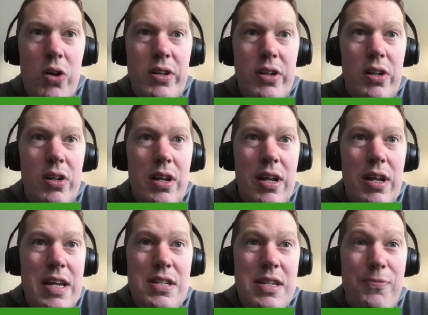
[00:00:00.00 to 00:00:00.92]
This
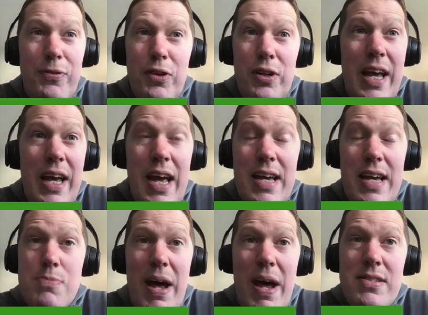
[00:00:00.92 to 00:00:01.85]
one is
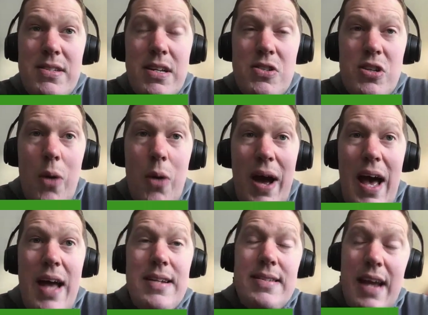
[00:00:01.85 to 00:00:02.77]
fully
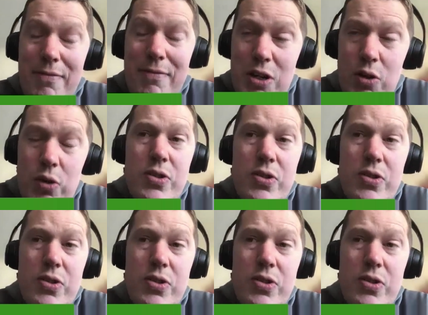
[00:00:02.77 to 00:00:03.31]
expected to go ahead.